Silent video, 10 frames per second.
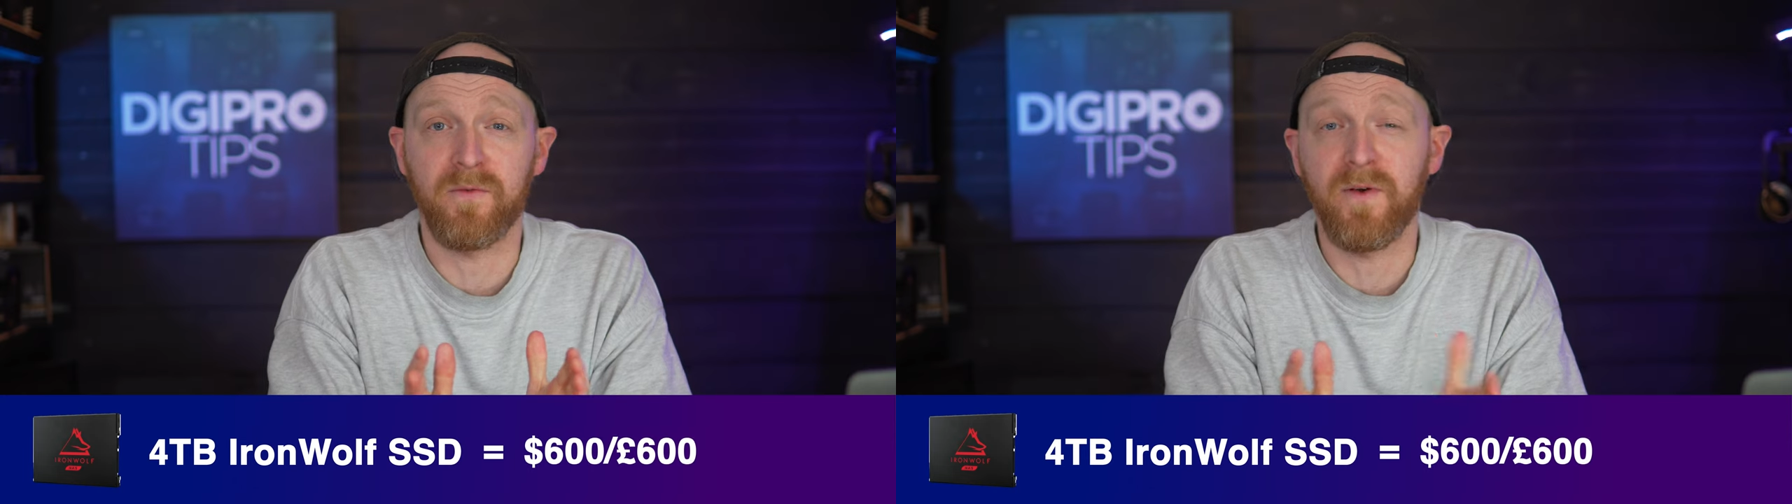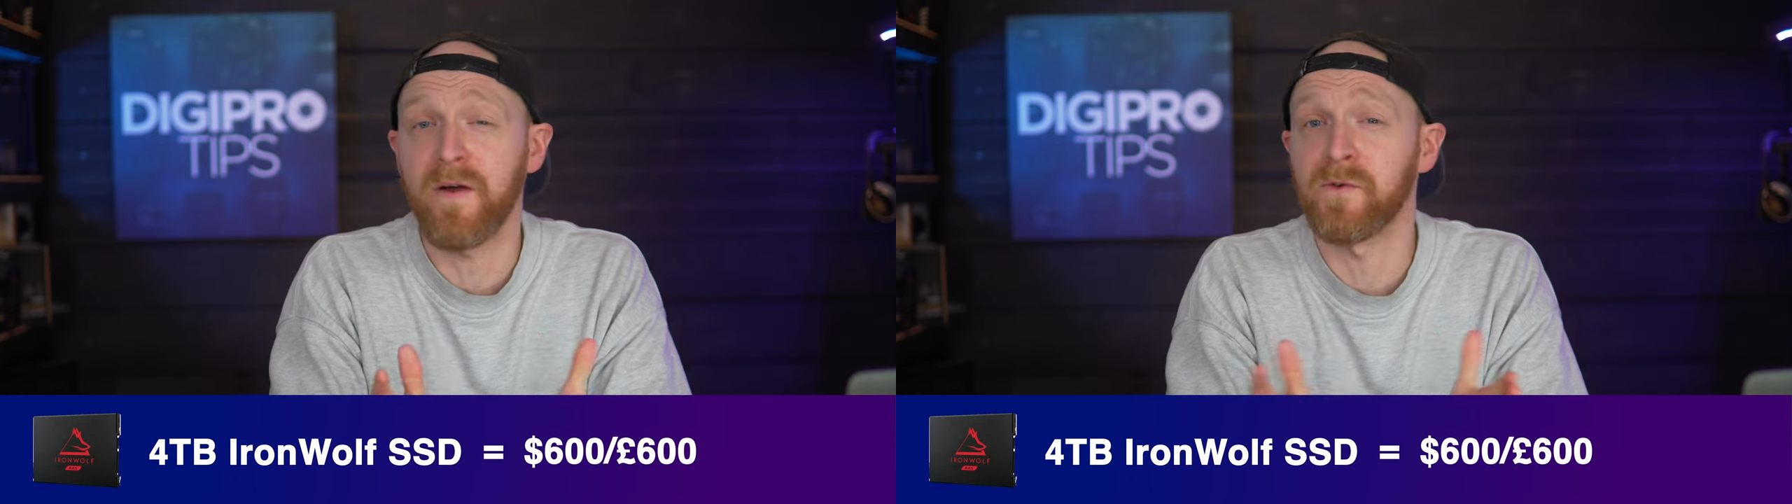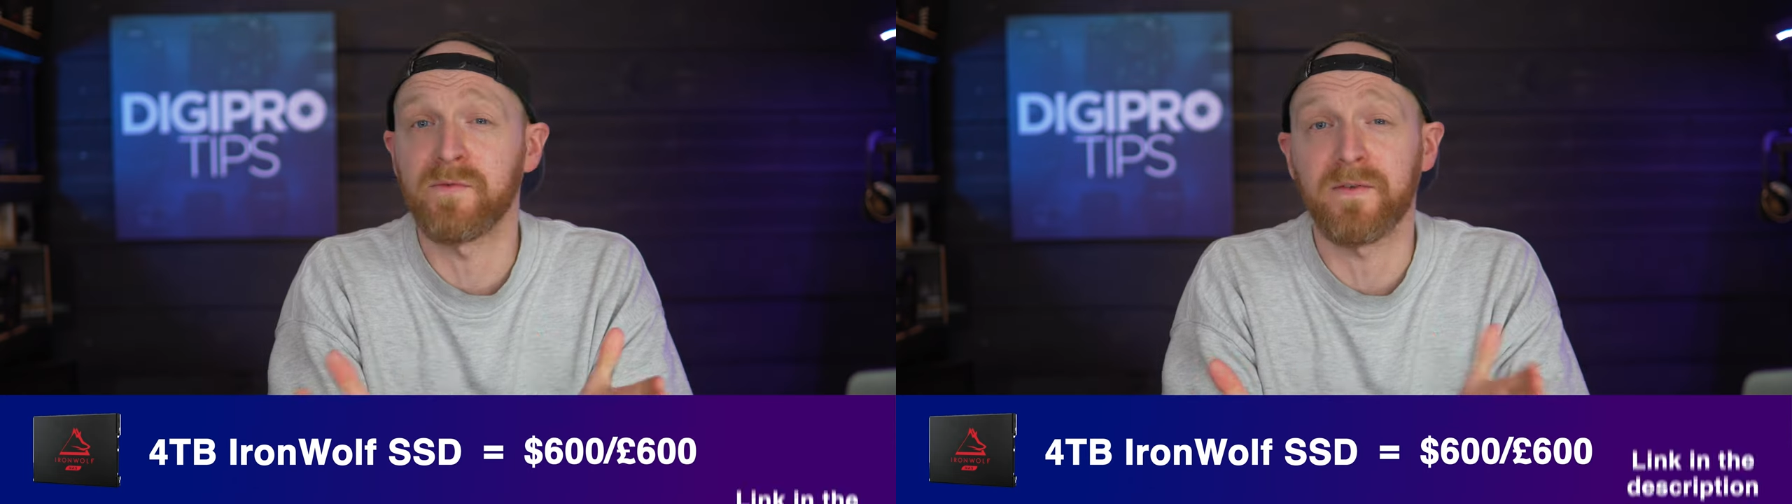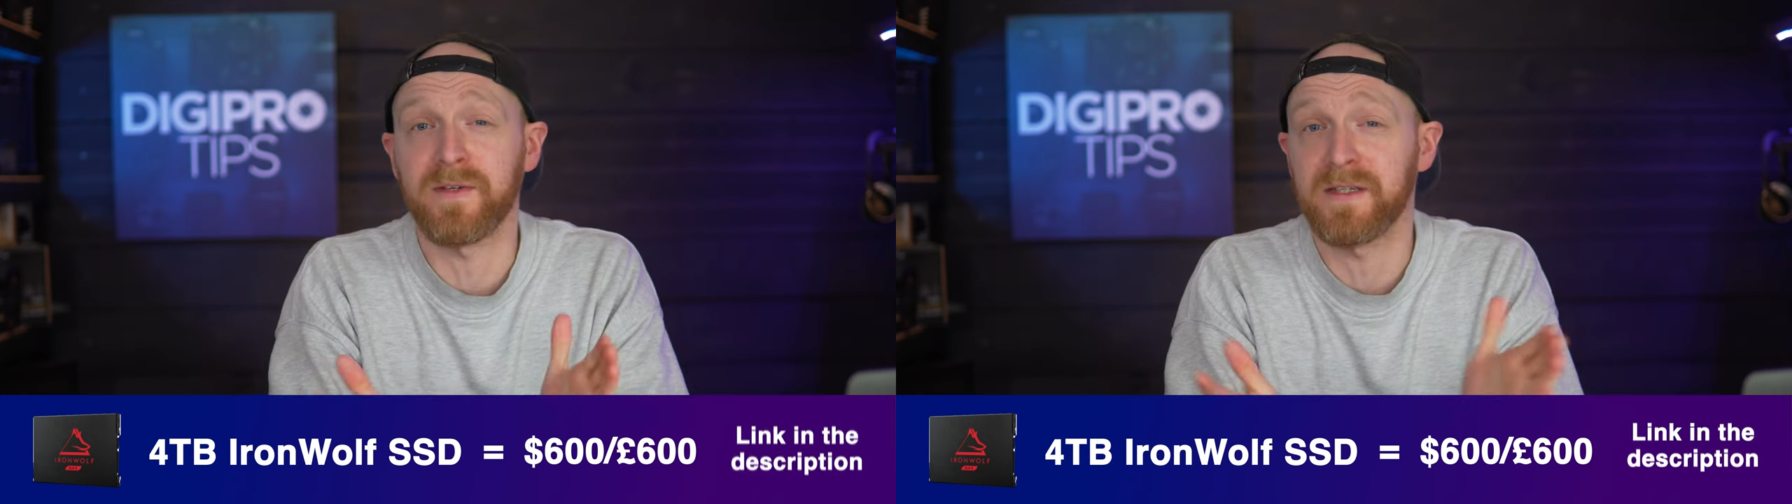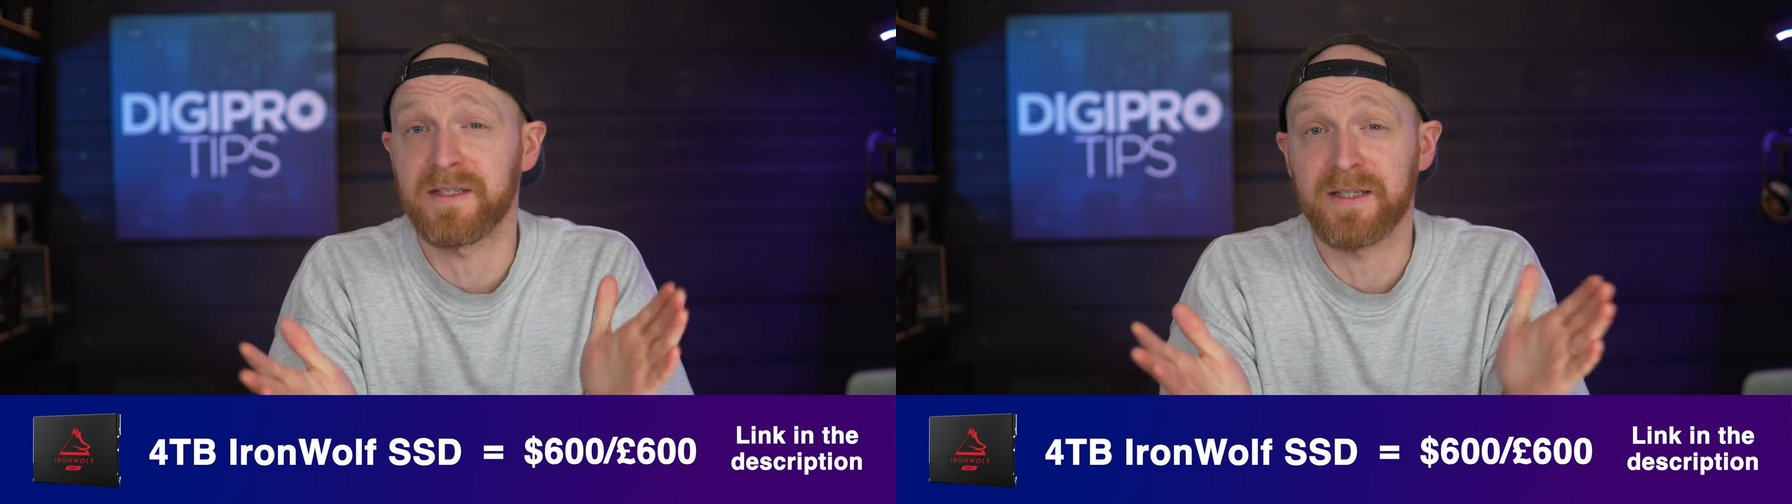
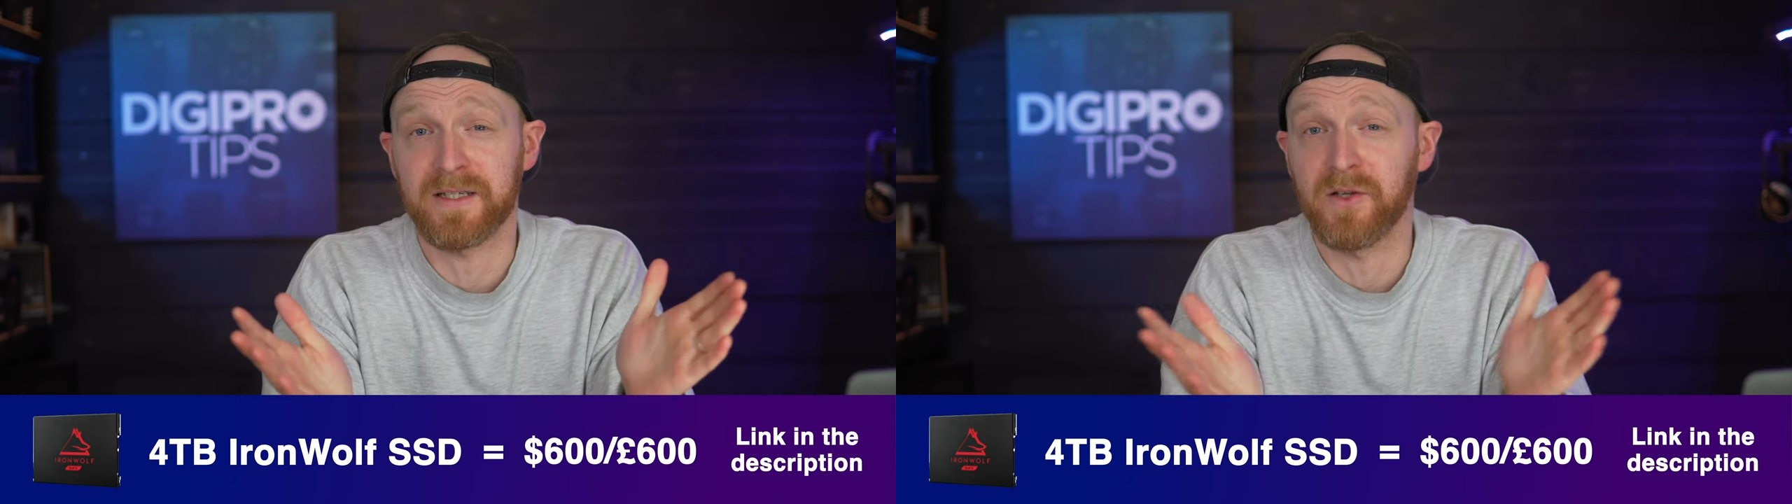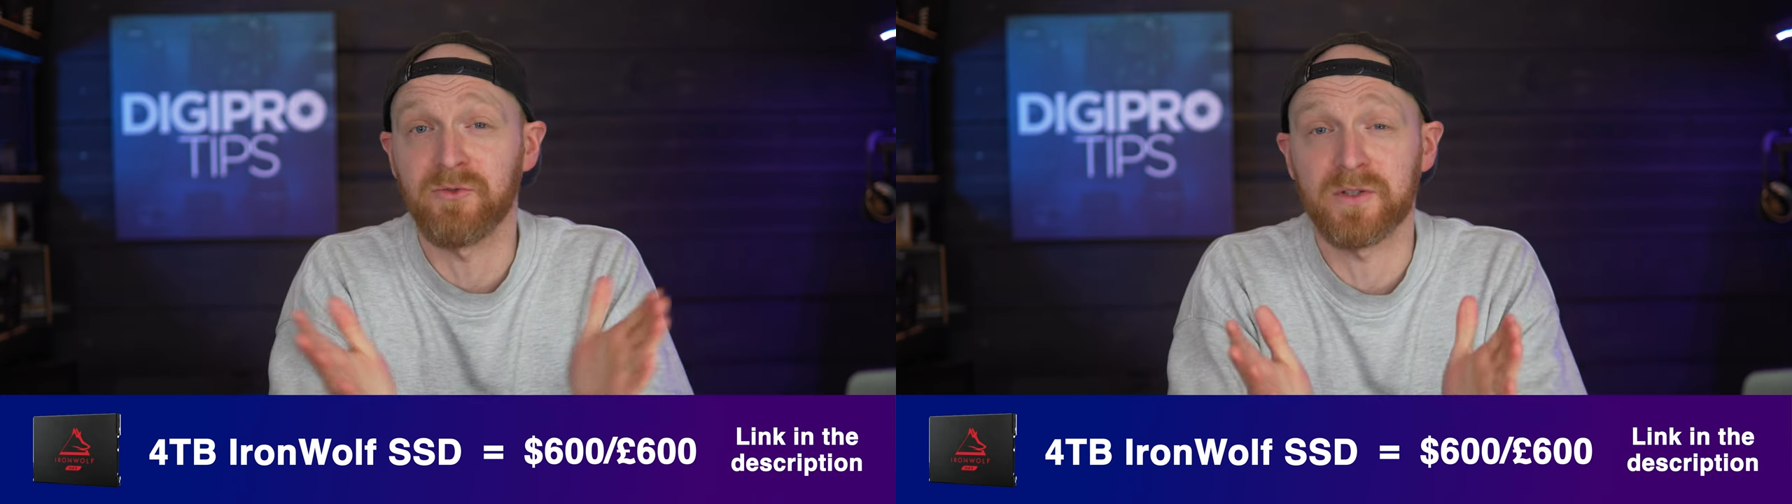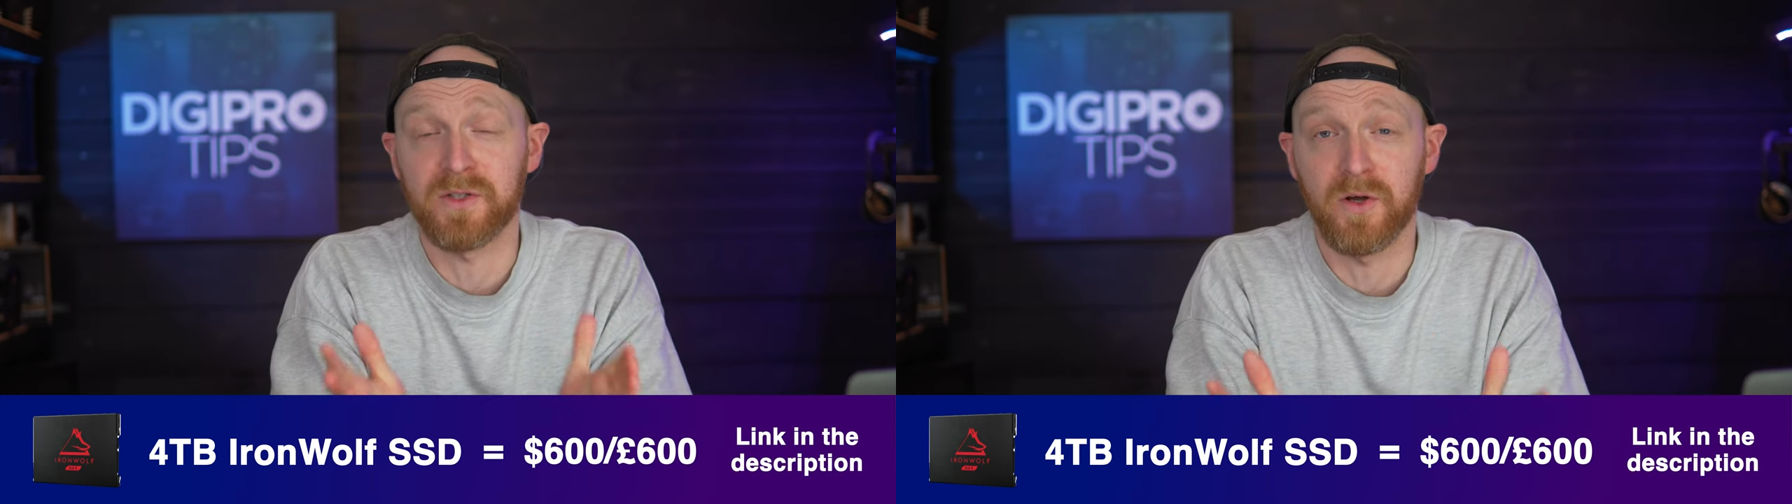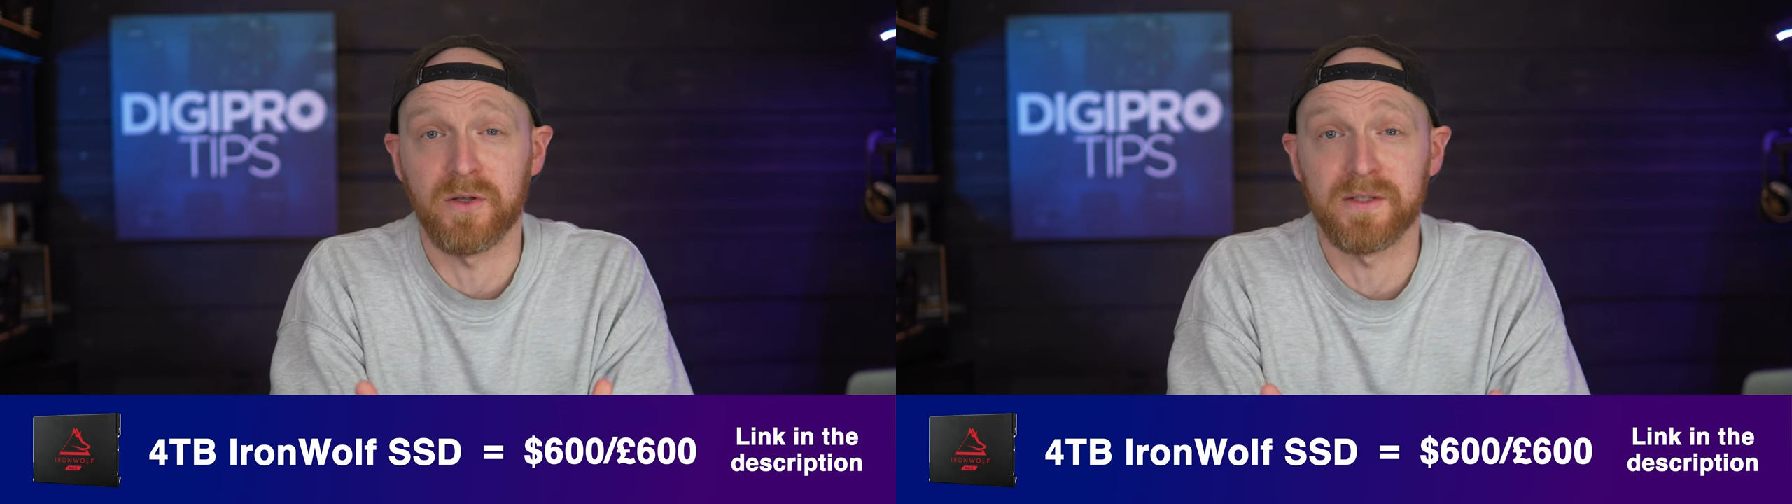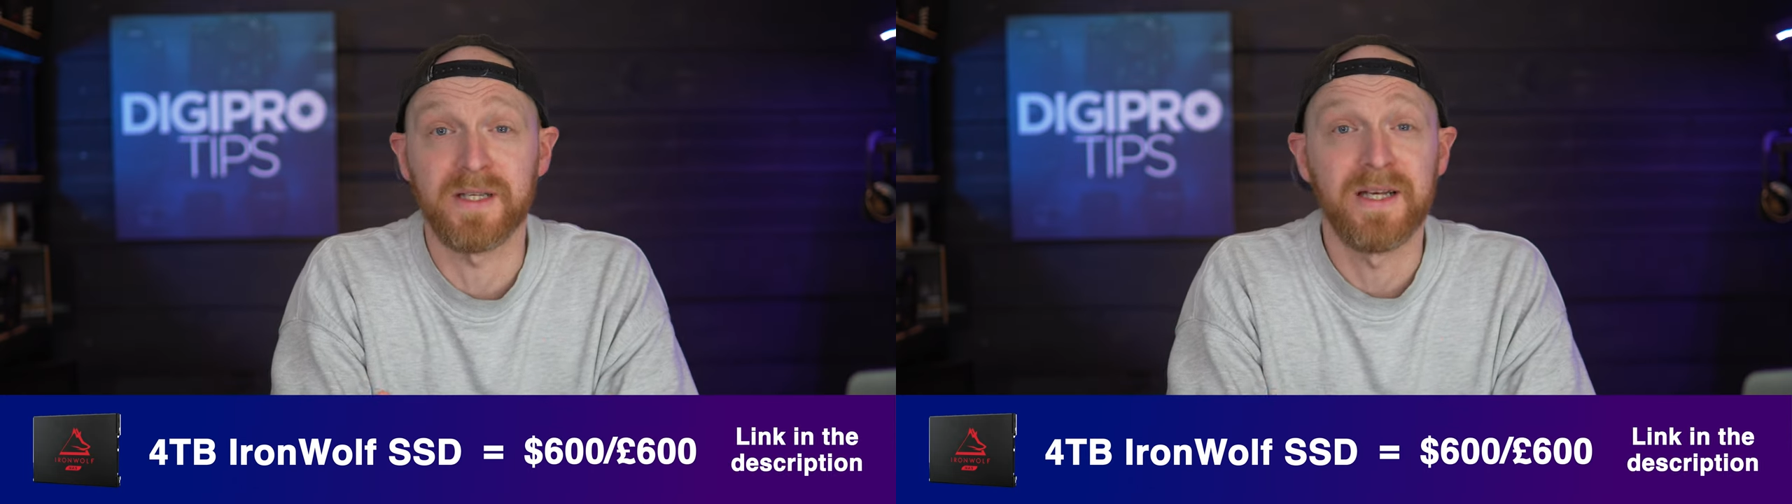550 to 600
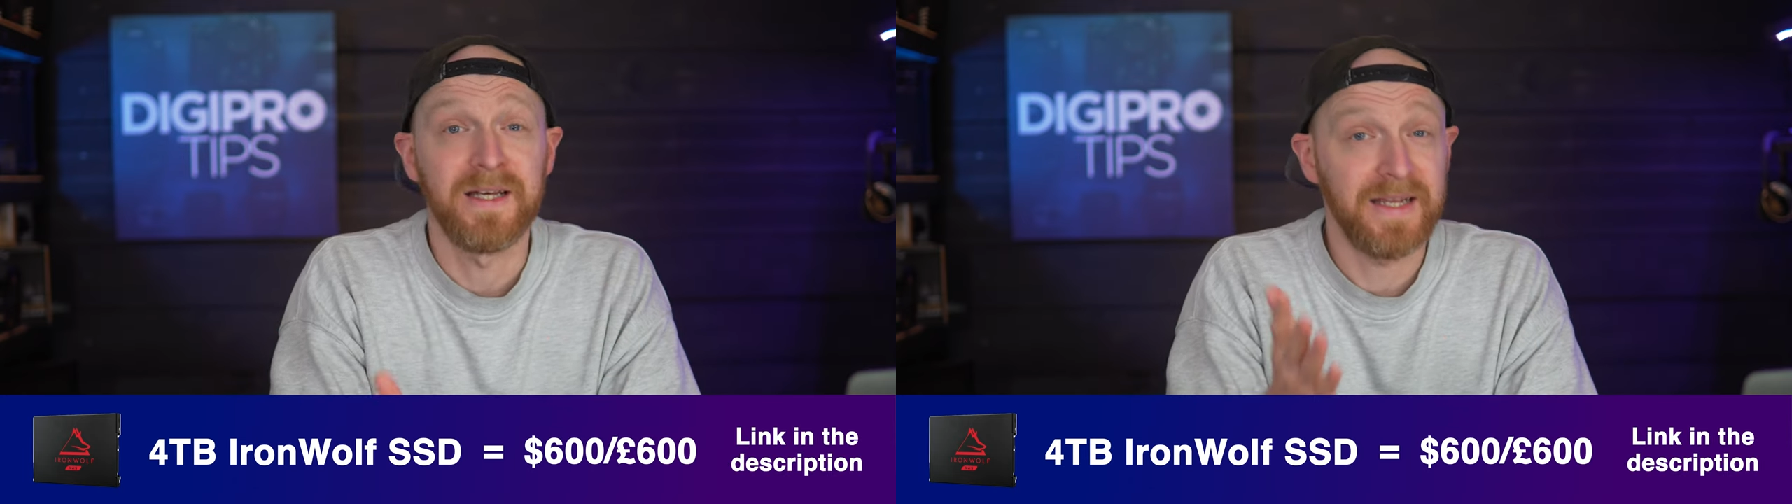dollars.